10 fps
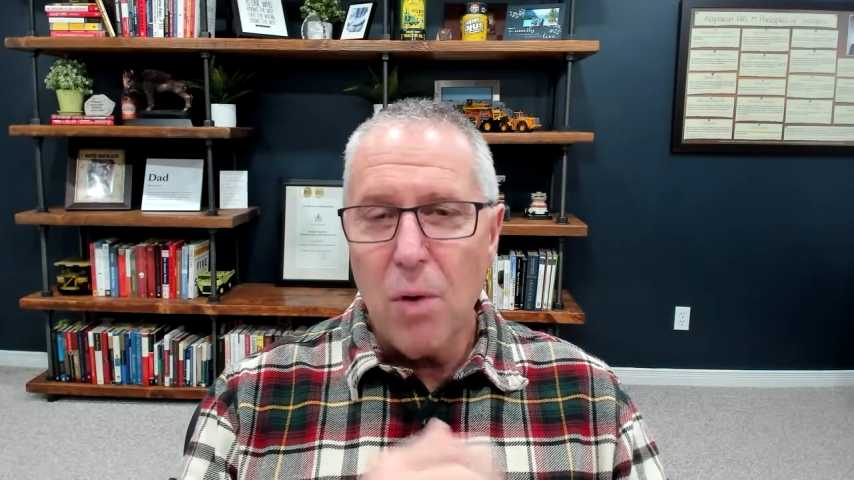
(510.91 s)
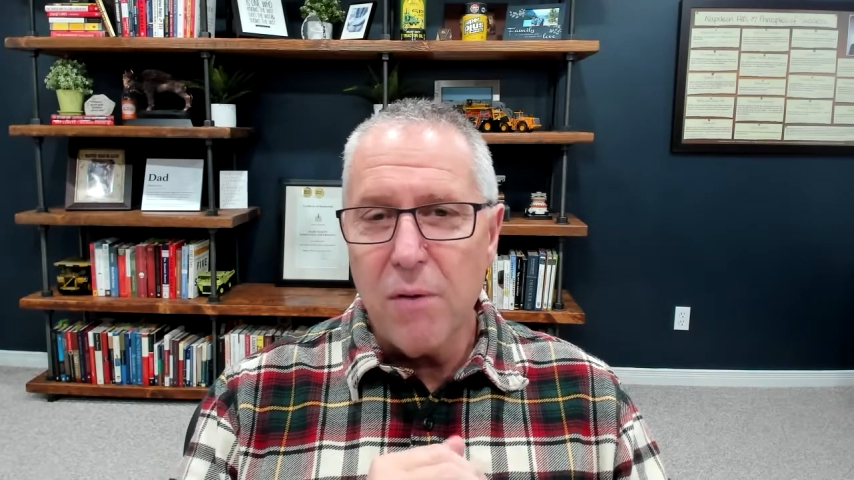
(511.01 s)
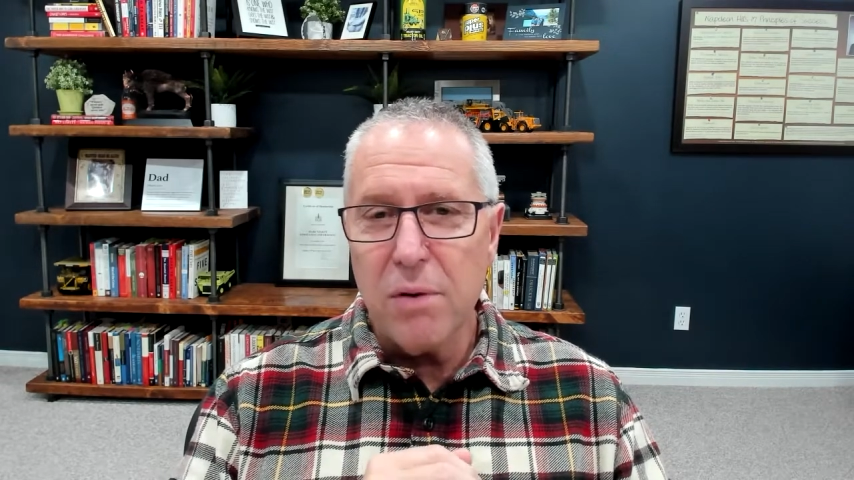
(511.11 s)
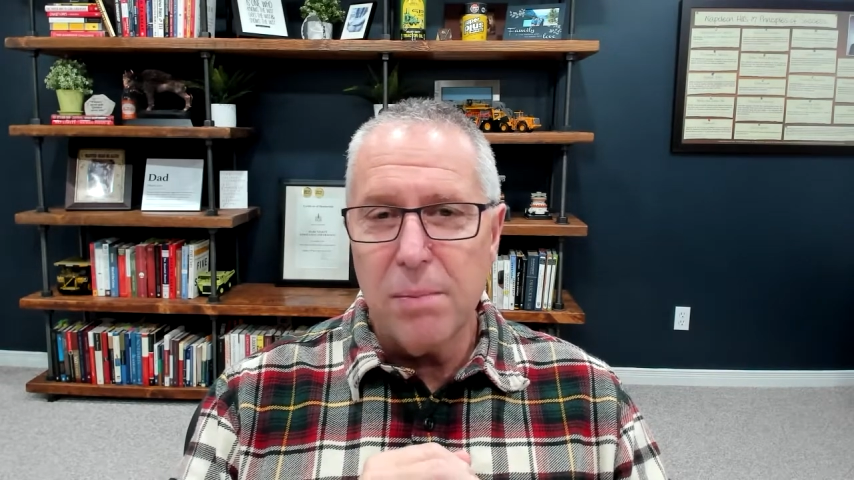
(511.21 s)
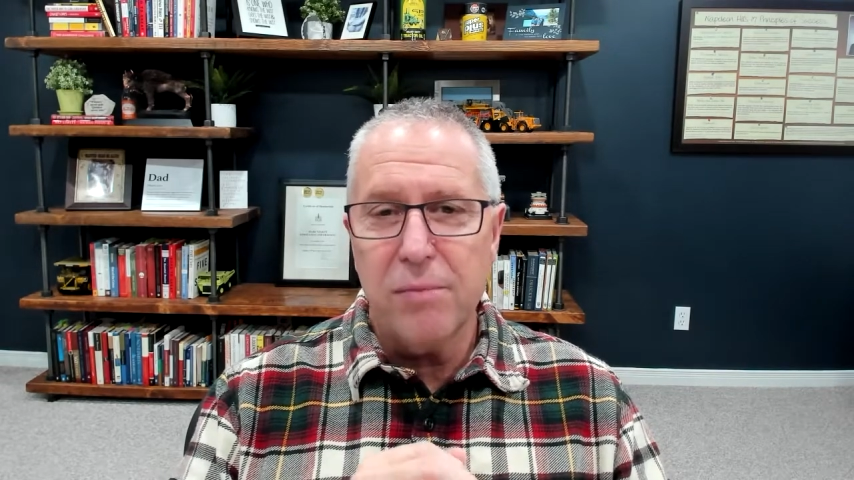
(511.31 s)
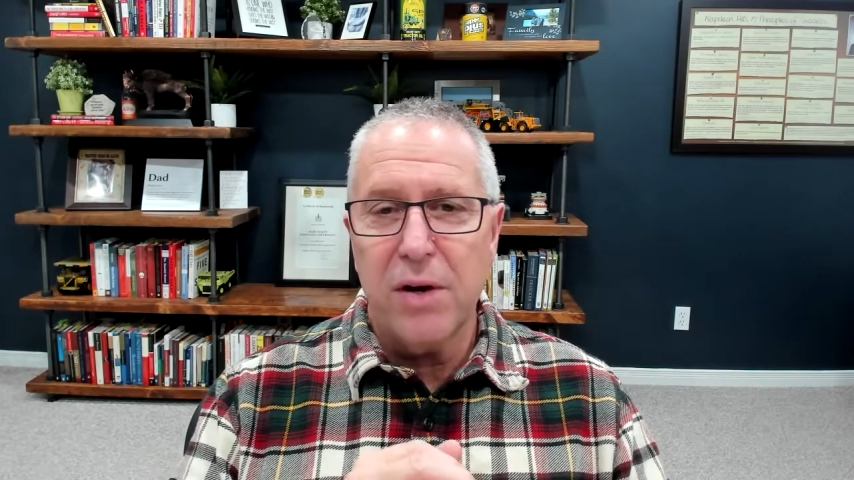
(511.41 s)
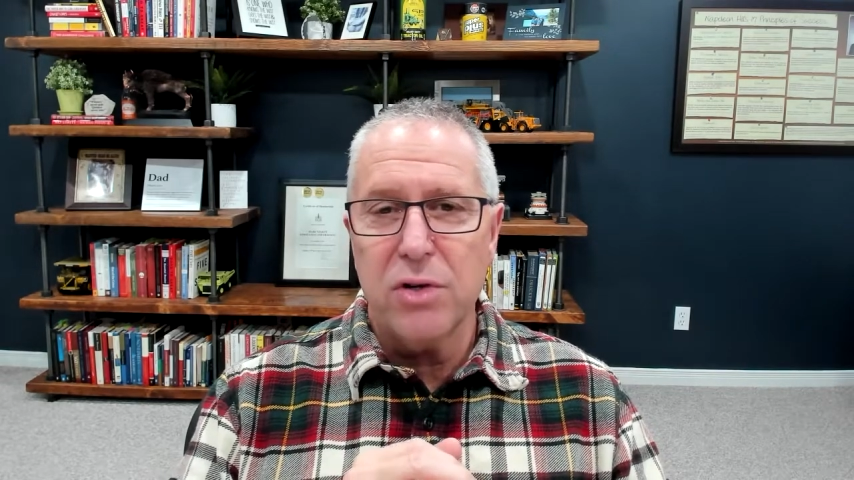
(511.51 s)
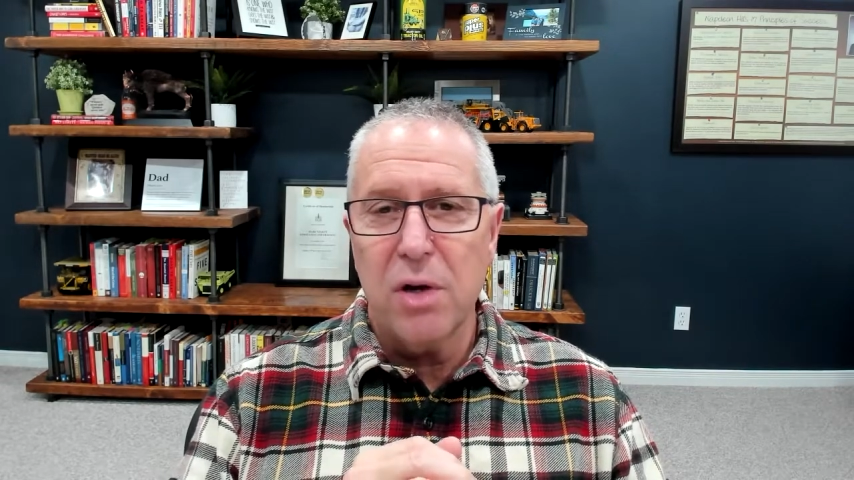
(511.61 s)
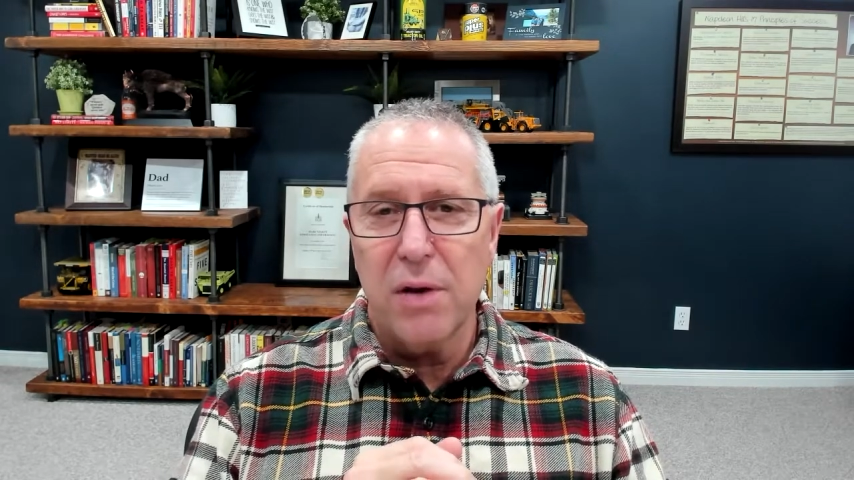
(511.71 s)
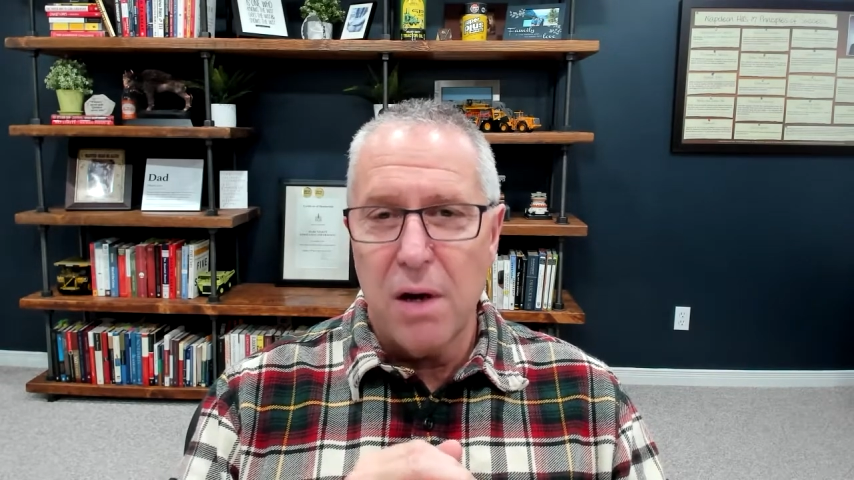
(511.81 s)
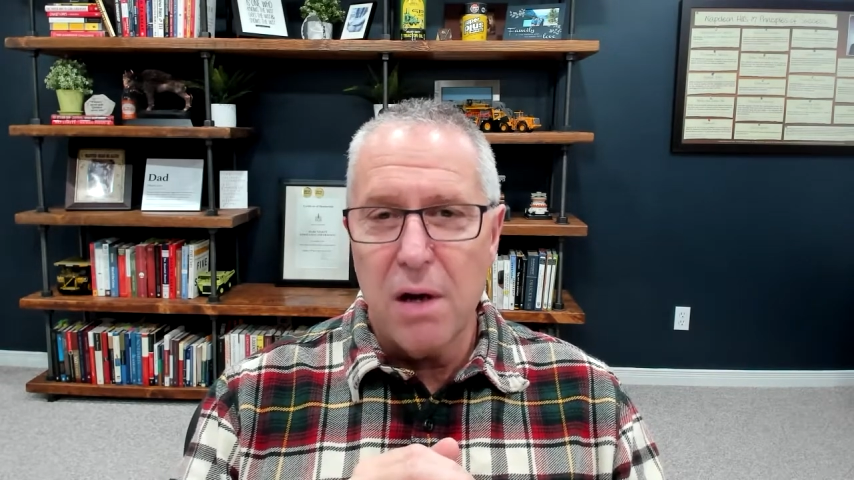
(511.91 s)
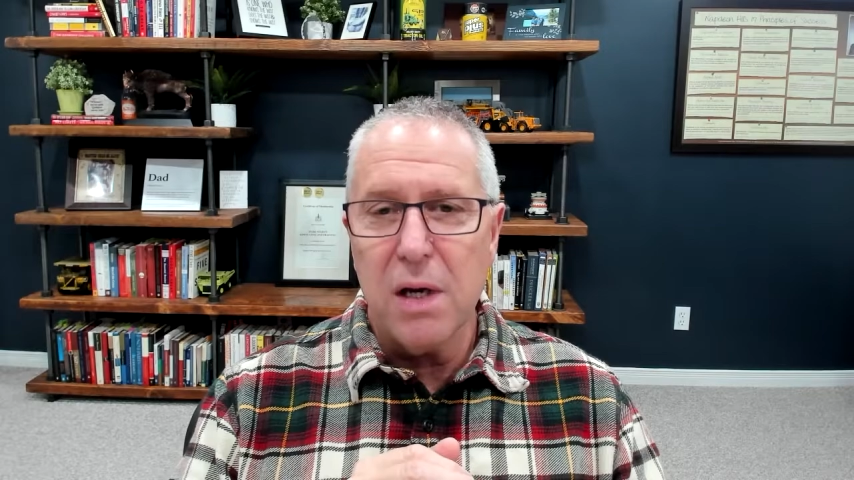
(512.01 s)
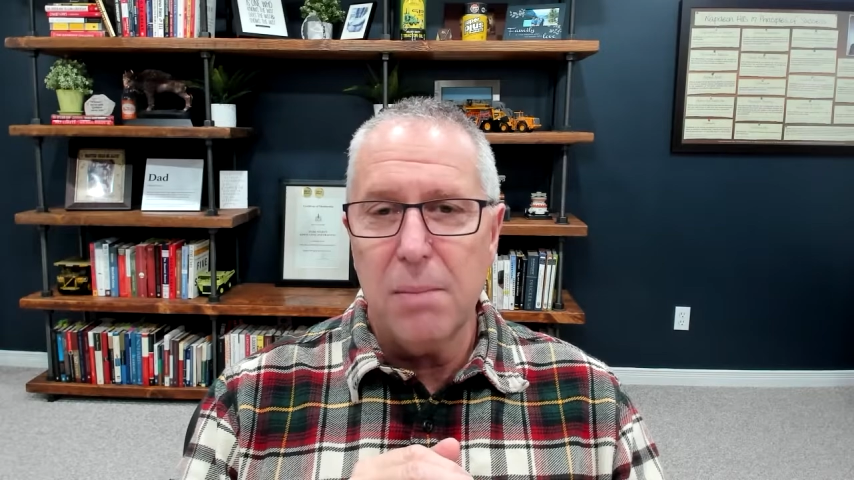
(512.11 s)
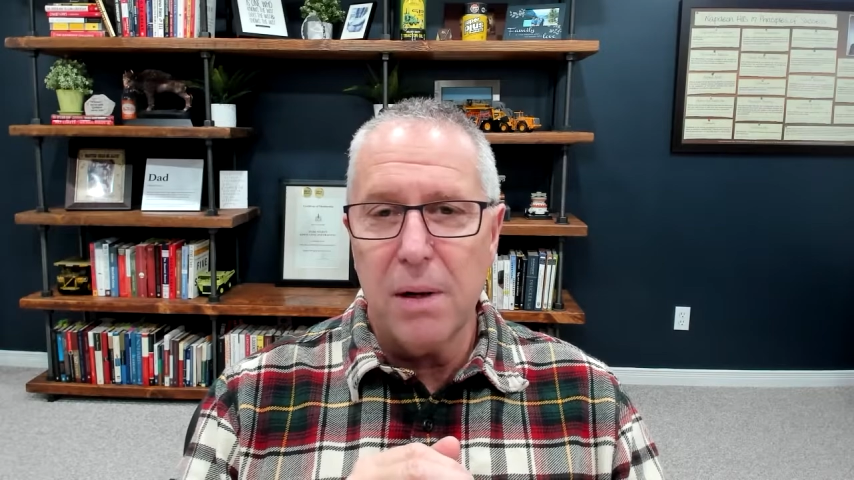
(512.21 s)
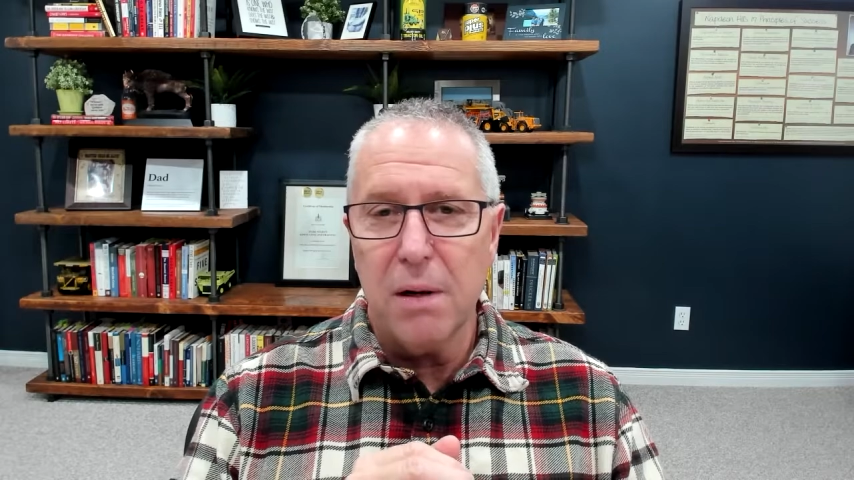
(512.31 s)
of a professional than a hockey
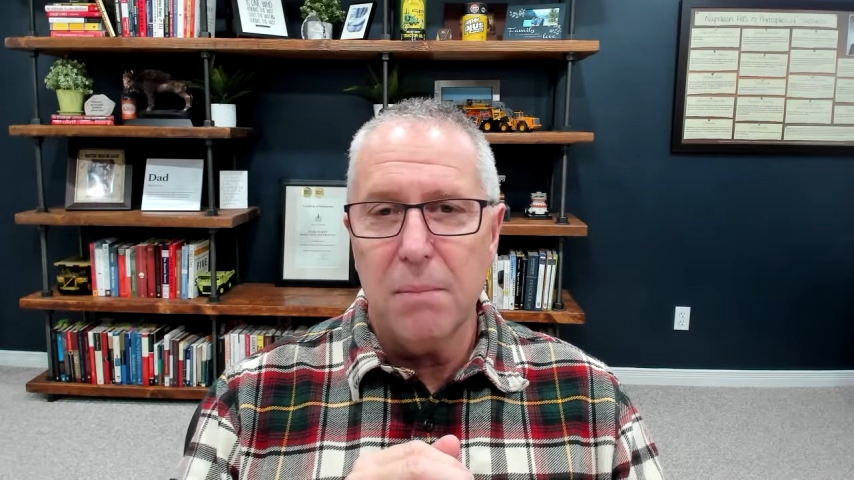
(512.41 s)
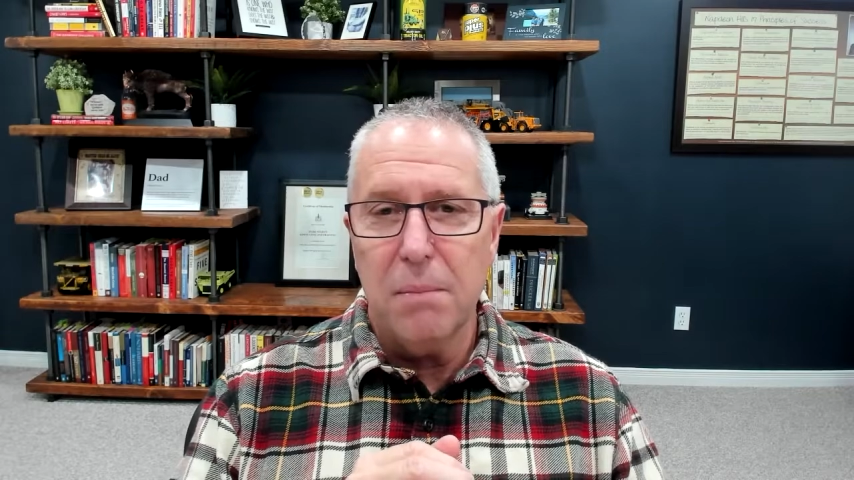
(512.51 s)
player.